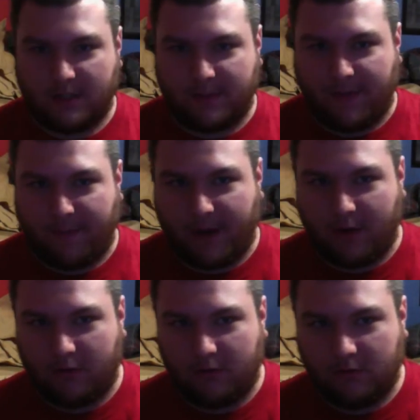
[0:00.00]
Spin the barrel.